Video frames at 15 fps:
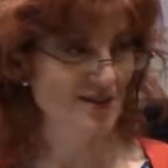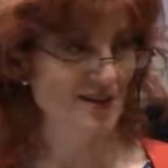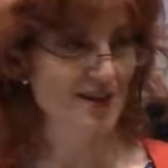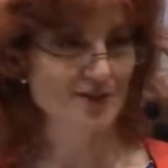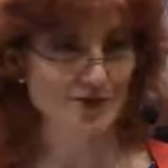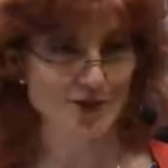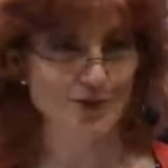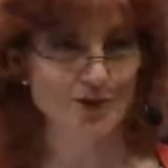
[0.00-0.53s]

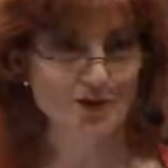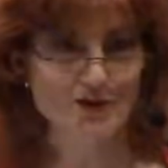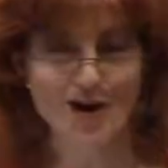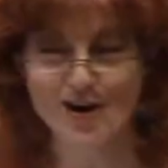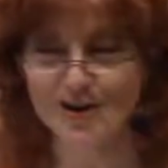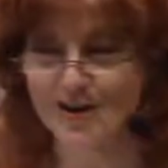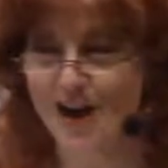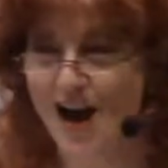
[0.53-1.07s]
school of
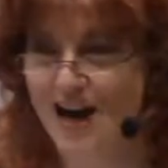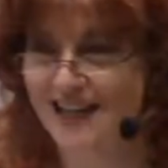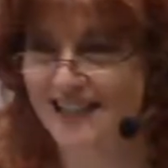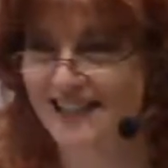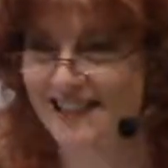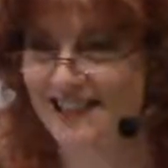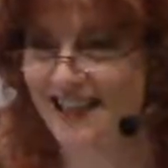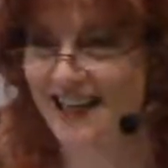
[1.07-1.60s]
hard
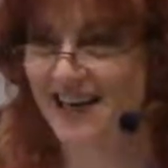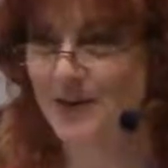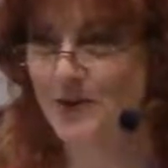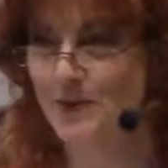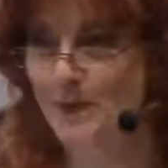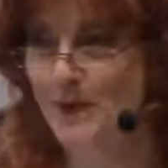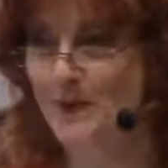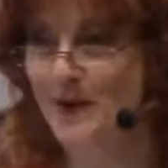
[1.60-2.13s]
knocks, to get
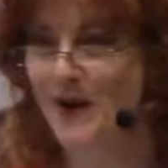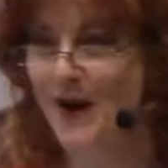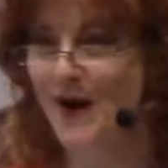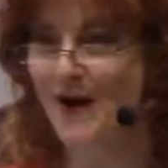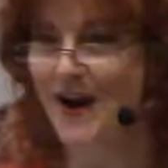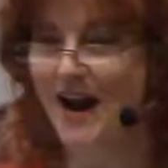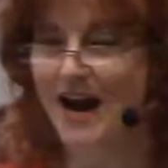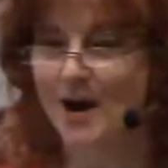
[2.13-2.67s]
to where we
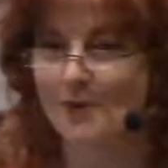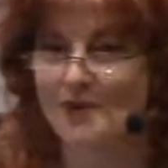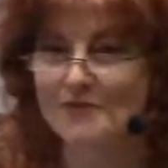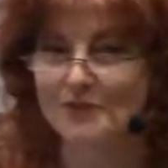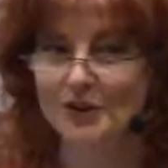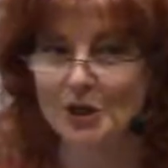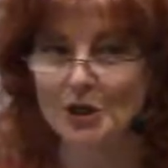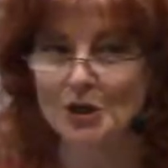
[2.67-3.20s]
are now.
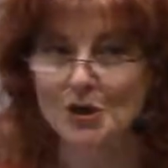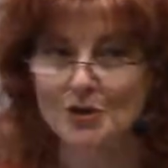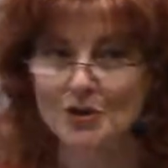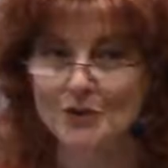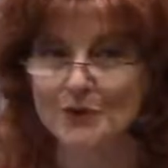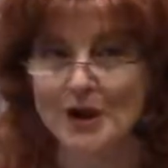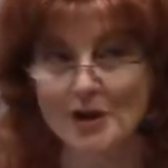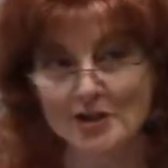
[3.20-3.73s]
We've learned
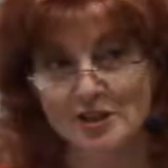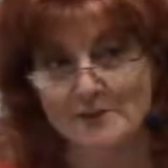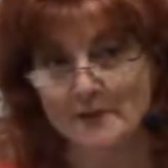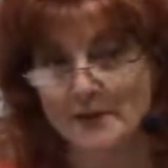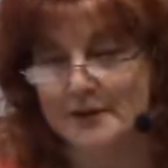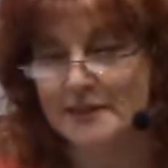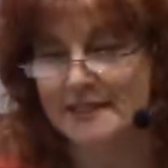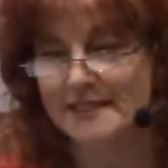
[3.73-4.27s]
through our
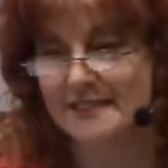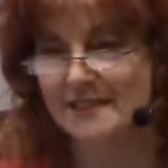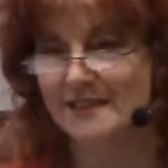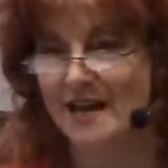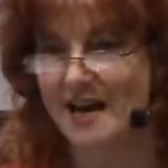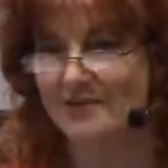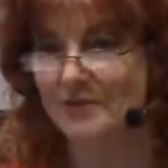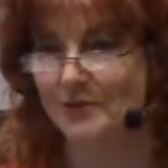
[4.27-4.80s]
experiences,
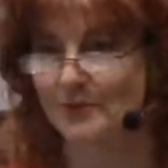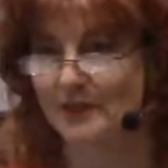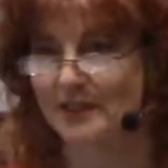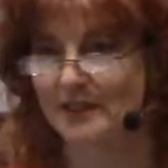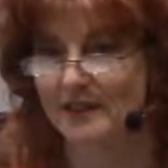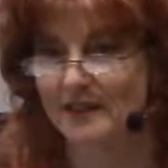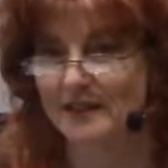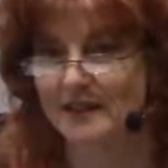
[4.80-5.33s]
haven't
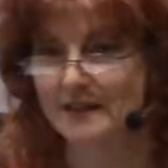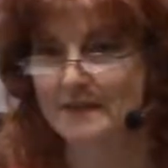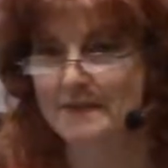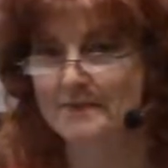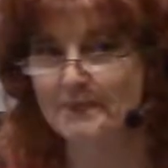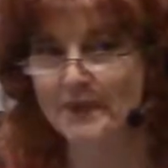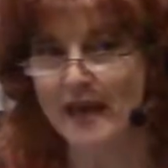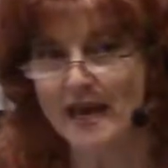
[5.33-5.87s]
we?
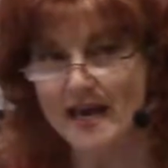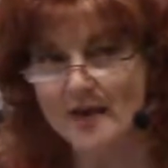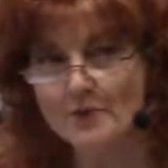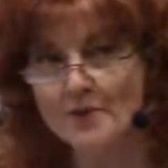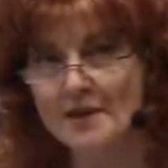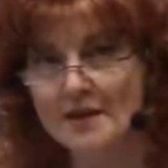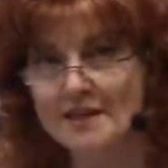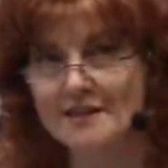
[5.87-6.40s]
And
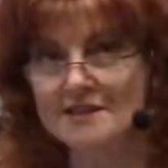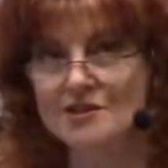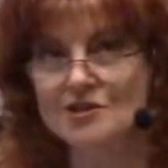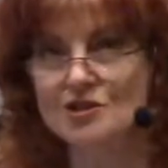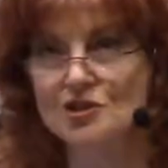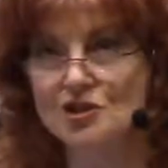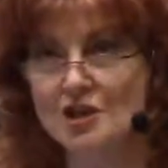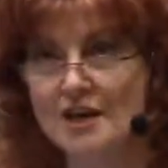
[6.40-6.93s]
we can
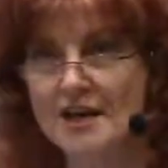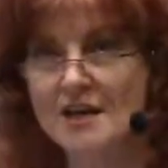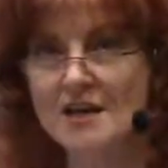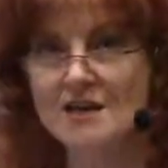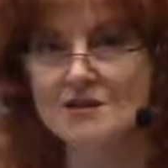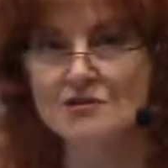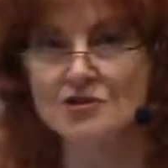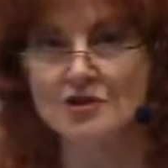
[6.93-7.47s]

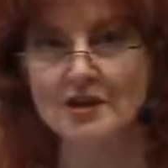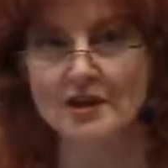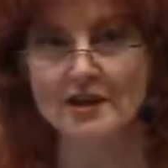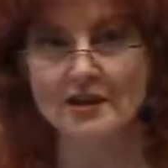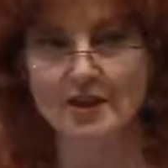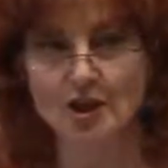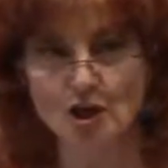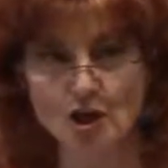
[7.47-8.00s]
change
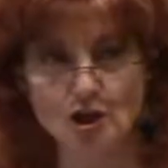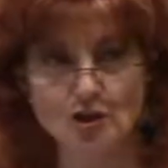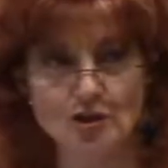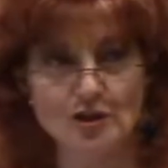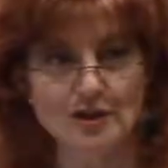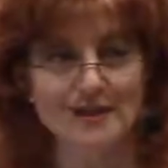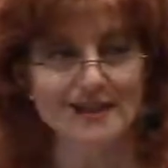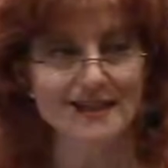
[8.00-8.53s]
the
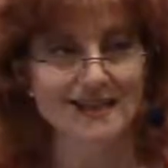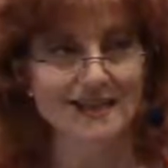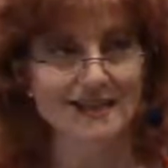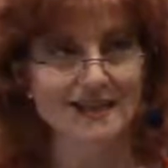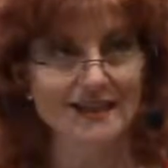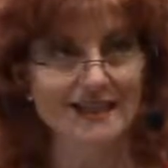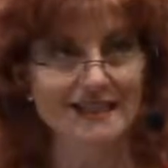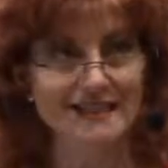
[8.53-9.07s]
current
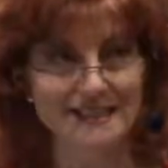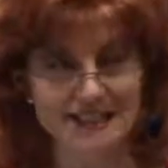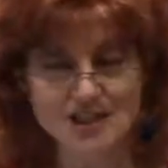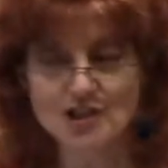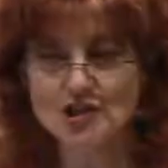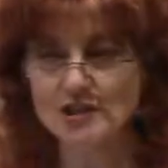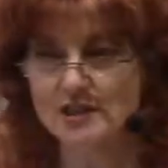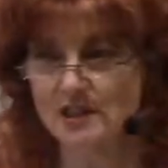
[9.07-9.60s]

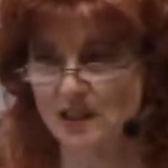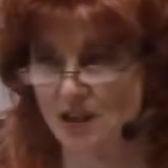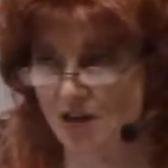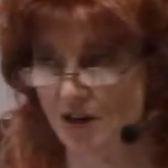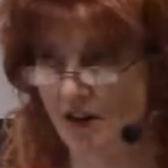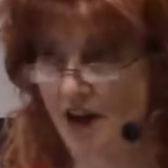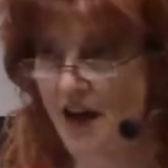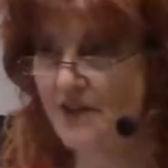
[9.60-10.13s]
conditions in
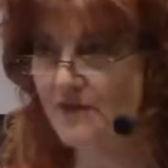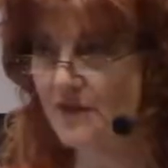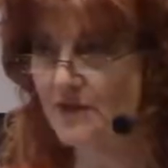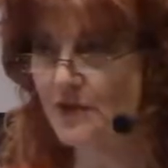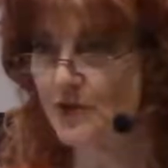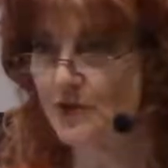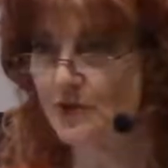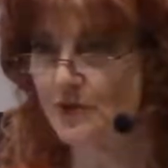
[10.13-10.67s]
our life
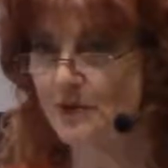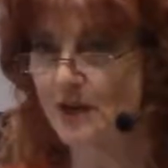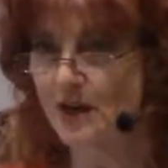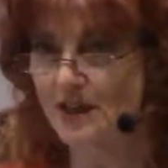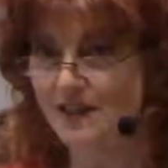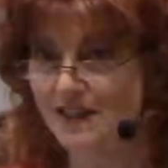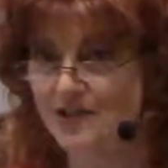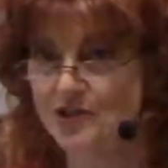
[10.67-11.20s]
if there are
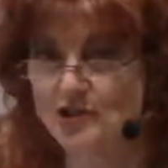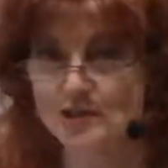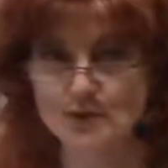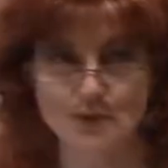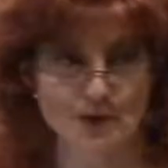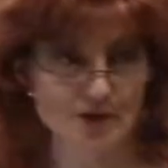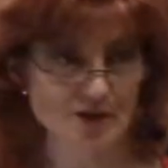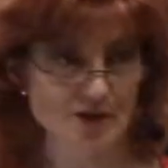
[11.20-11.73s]
conditions we're